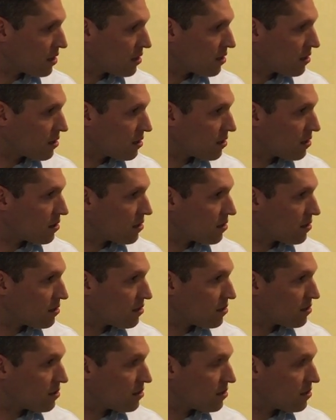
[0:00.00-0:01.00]

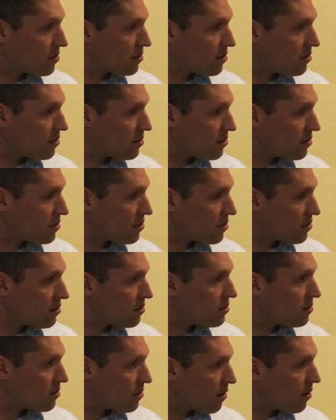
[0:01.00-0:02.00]

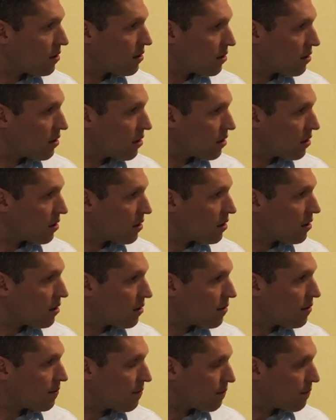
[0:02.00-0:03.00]

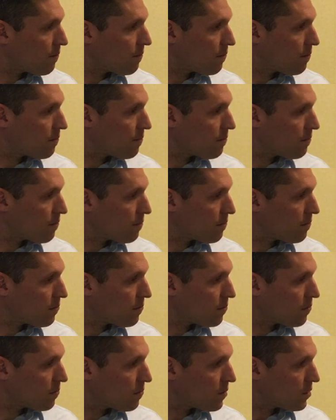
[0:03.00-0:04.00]

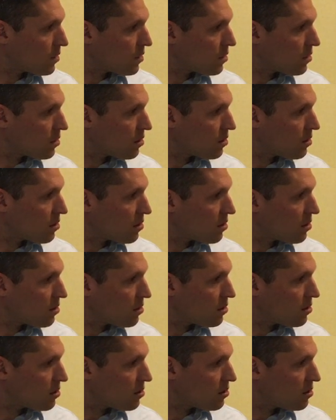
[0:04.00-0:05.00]

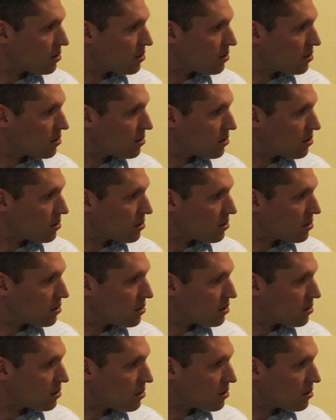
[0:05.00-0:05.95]
(silent)